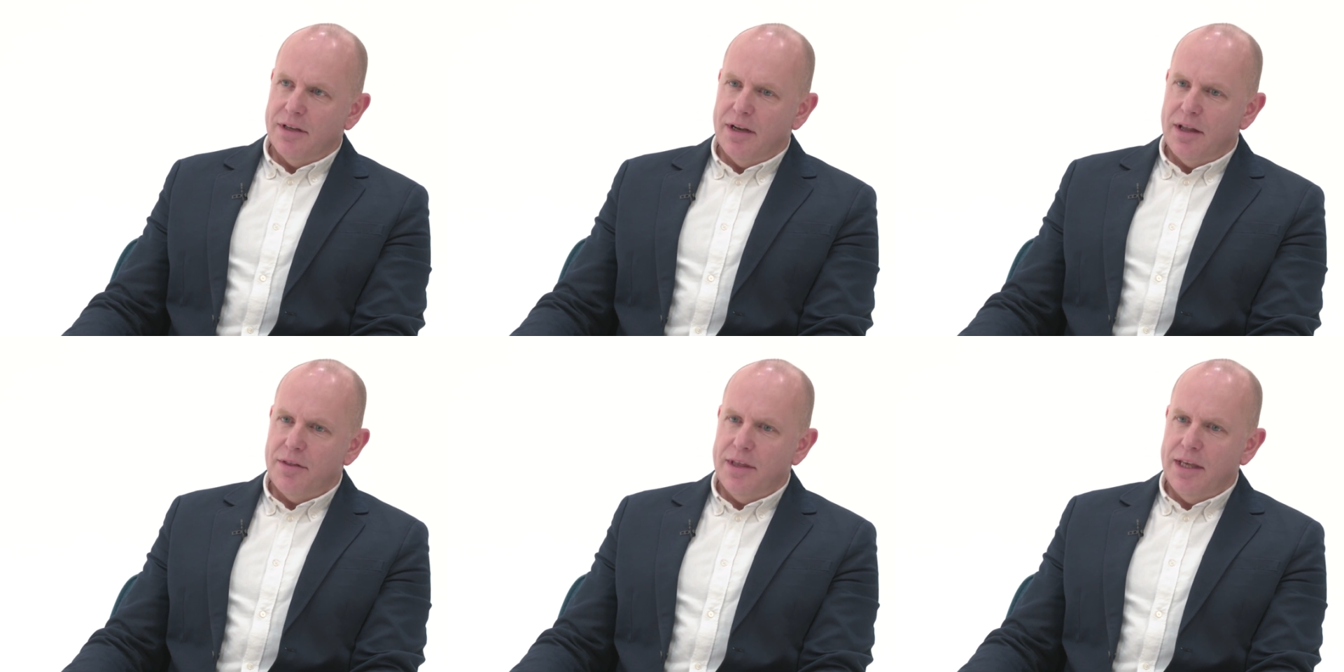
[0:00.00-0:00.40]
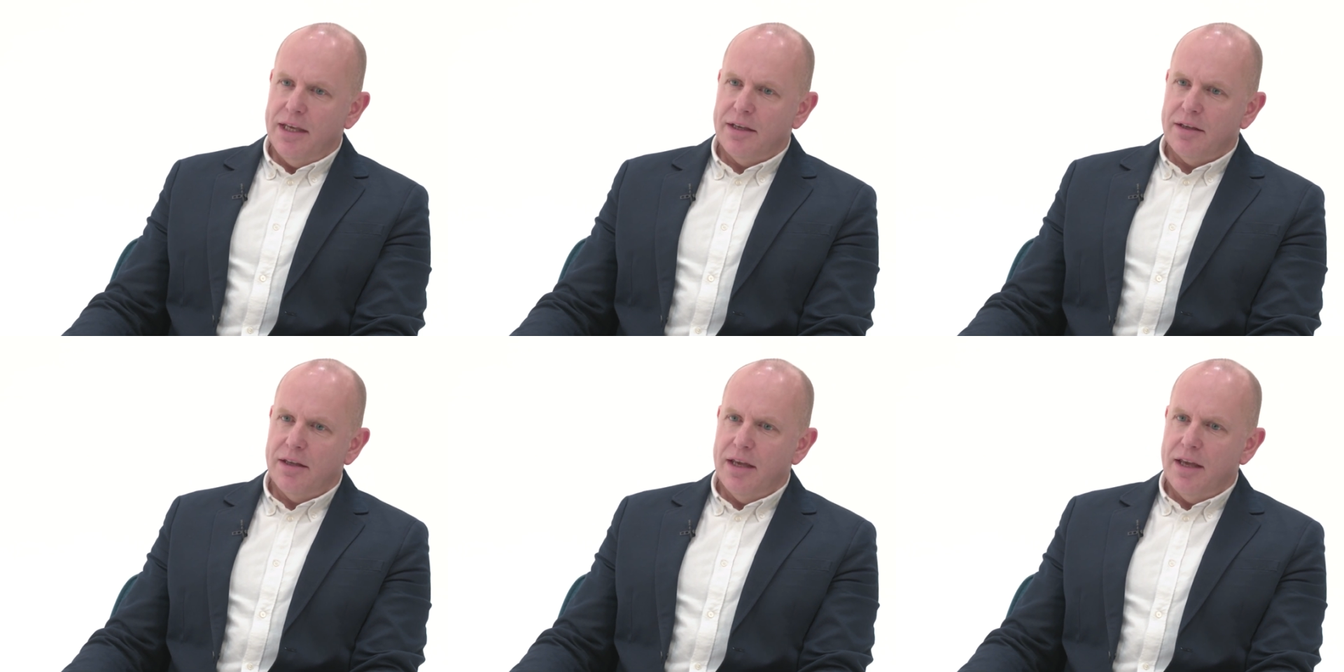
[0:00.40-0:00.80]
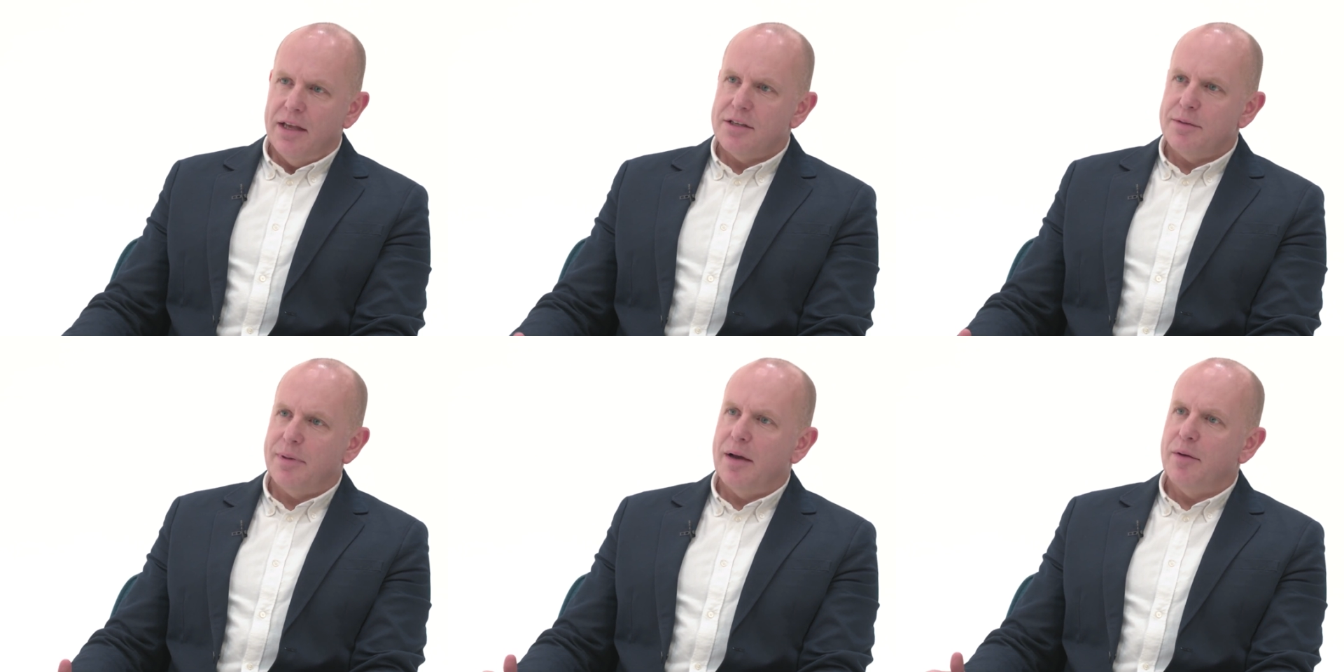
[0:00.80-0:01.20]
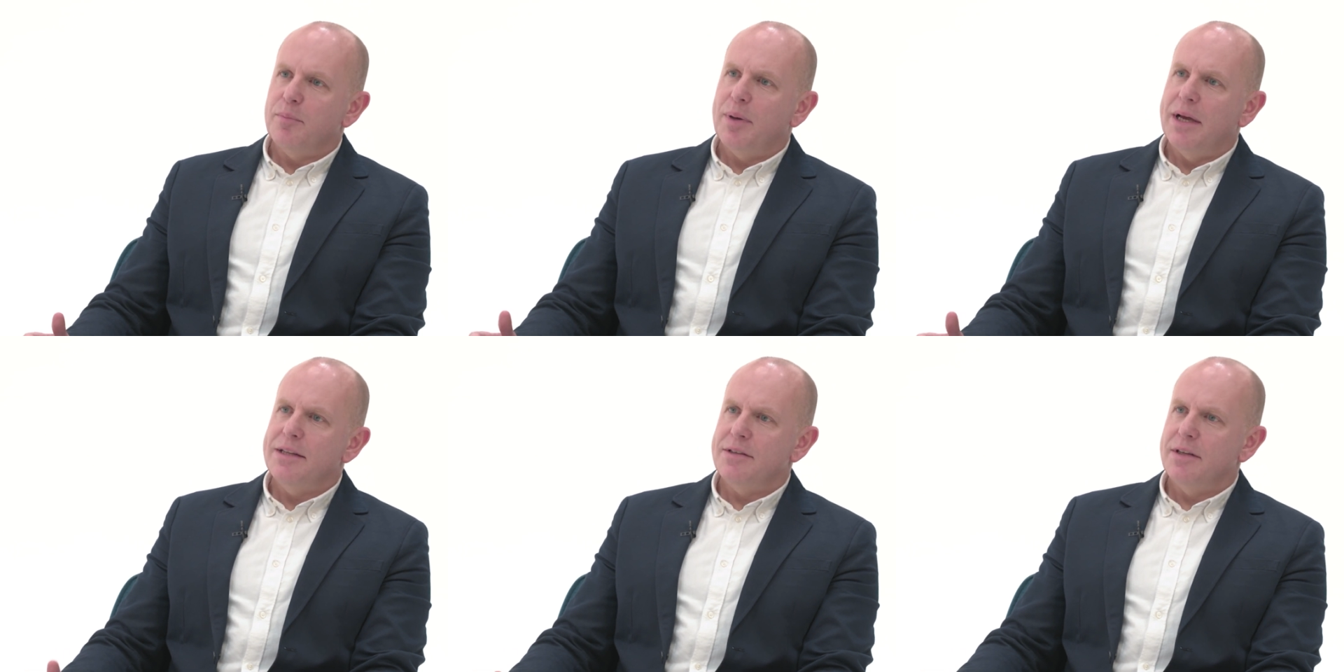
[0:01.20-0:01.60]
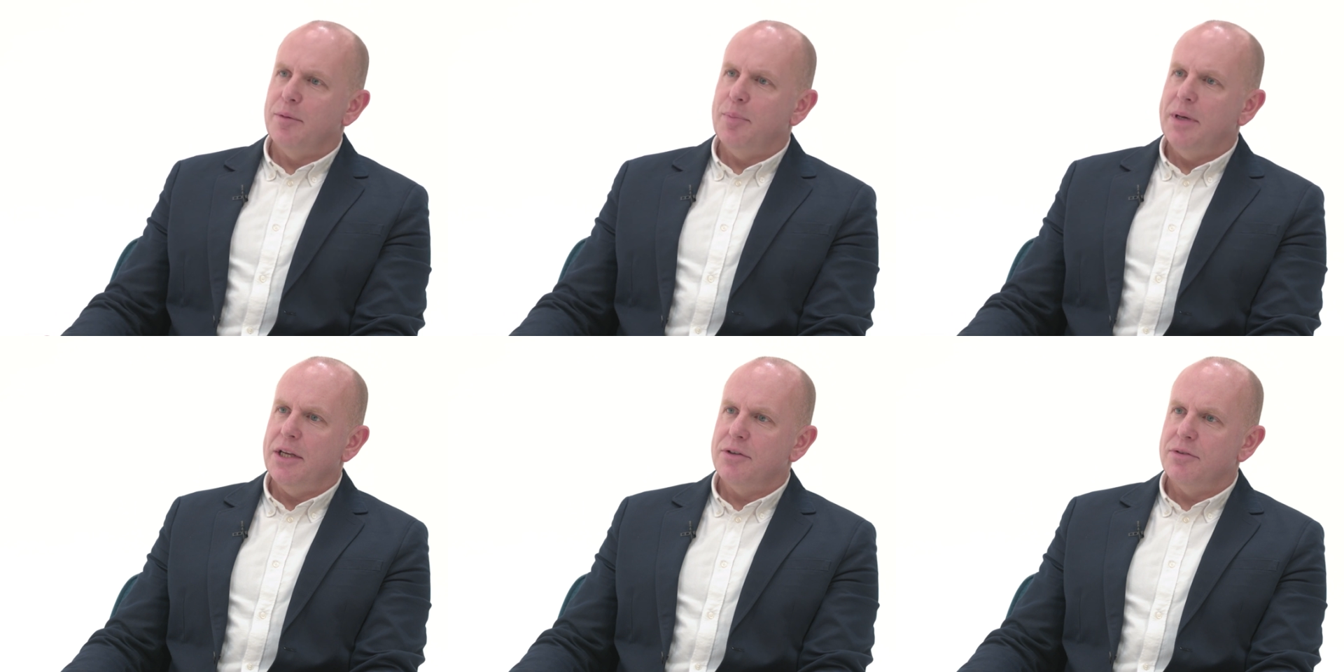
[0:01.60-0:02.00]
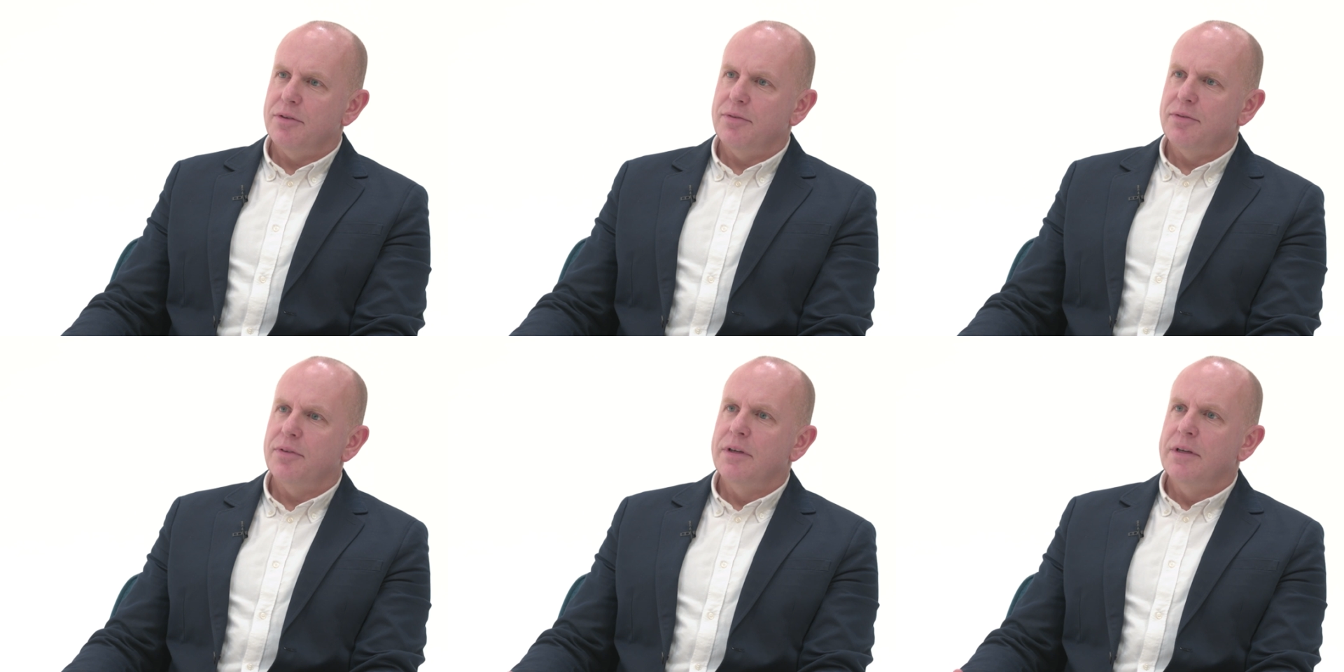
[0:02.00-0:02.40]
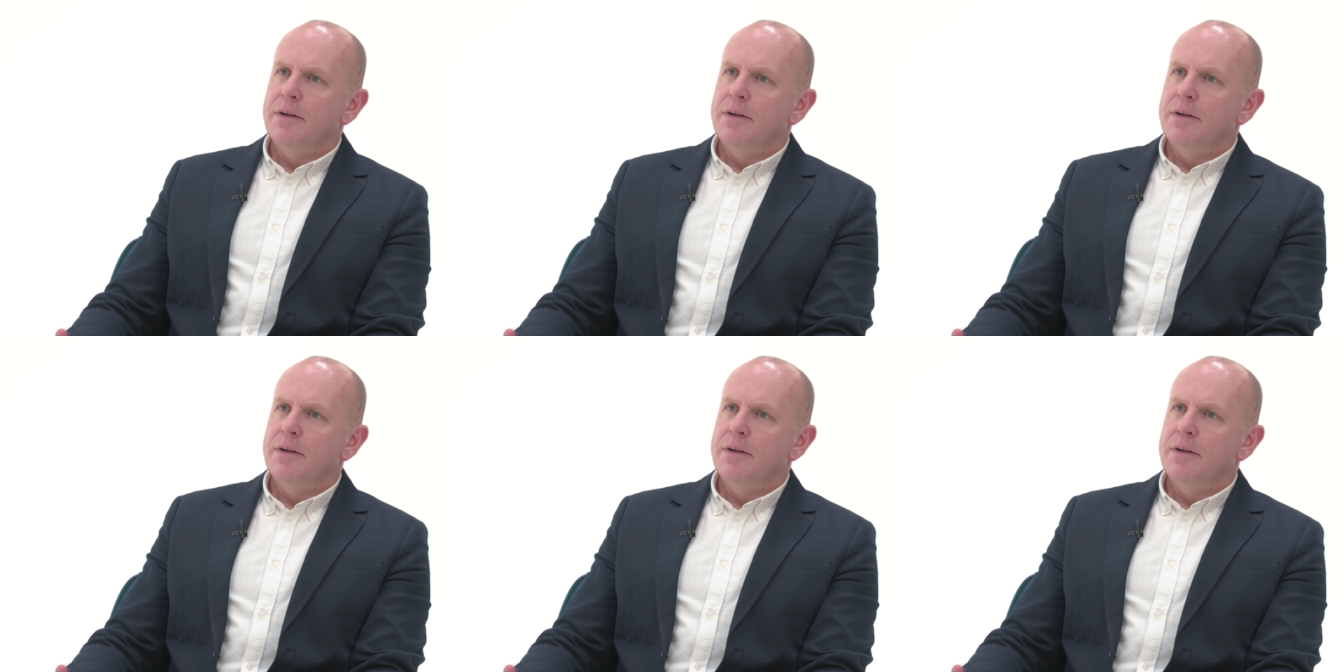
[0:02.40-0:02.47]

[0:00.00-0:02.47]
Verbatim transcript: I think it's about painting a picture of